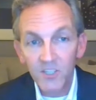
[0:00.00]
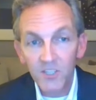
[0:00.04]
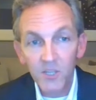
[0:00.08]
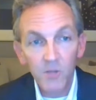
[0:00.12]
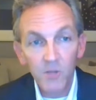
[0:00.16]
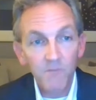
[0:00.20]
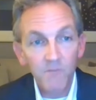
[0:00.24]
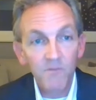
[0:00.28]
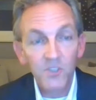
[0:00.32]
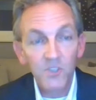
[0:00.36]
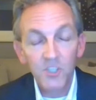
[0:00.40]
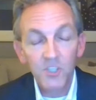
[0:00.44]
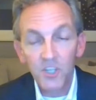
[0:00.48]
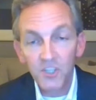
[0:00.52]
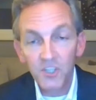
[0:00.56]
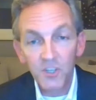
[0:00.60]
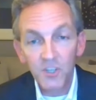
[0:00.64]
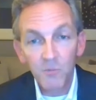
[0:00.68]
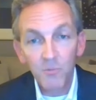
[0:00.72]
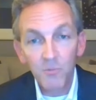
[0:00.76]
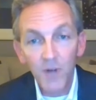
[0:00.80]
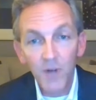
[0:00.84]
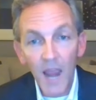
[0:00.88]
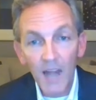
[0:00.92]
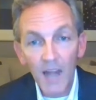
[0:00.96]
either
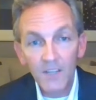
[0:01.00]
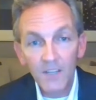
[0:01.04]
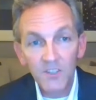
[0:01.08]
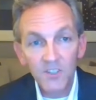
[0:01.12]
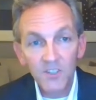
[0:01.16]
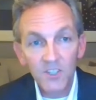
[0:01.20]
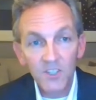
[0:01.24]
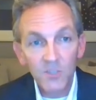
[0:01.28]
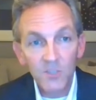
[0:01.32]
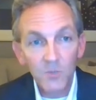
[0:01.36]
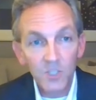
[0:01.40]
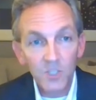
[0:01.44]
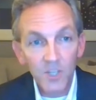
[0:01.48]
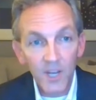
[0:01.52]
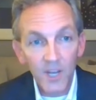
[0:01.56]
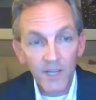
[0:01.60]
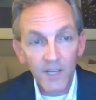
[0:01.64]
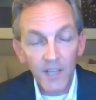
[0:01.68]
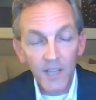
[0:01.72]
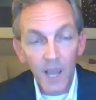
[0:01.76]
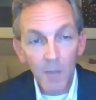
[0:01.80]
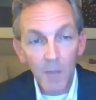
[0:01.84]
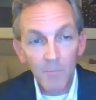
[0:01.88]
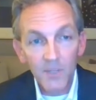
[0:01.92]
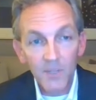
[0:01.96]
physician practices, which had
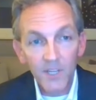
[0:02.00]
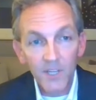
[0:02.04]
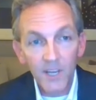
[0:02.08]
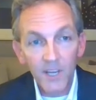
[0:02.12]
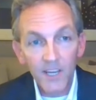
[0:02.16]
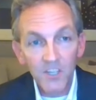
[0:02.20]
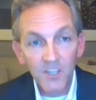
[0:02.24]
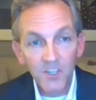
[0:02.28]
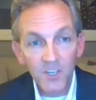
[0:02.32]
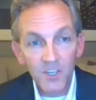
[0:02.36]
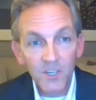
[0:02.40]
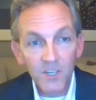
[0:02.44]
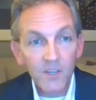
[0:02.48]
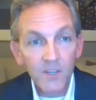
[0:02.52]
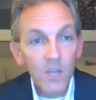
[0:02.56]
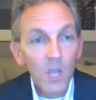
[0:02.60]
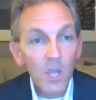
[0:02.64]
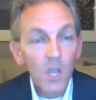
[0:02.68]
capitation,